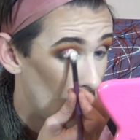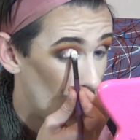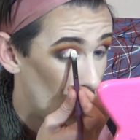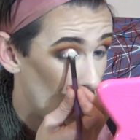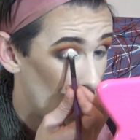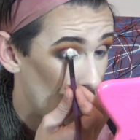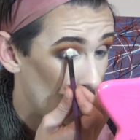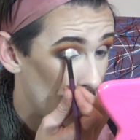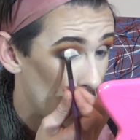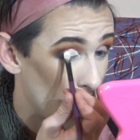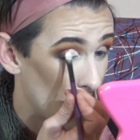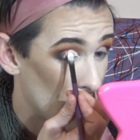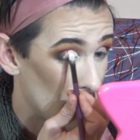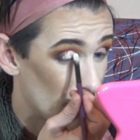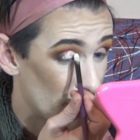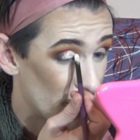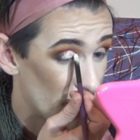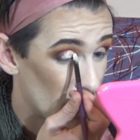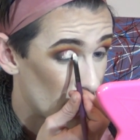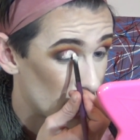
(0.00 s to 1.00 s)
on
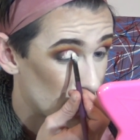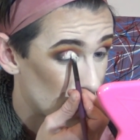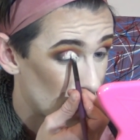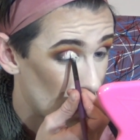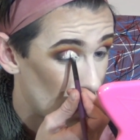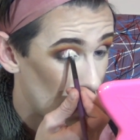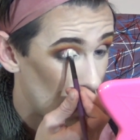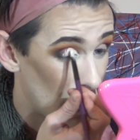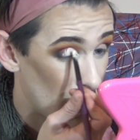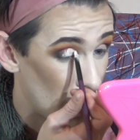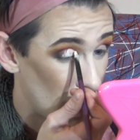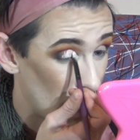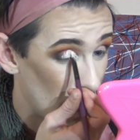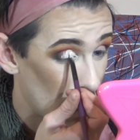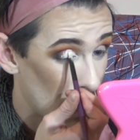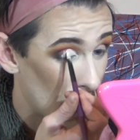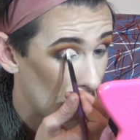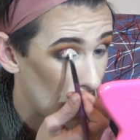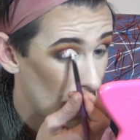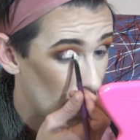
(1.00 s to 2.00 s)
the first
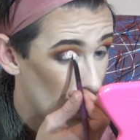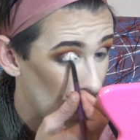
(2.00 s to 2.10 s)
eye.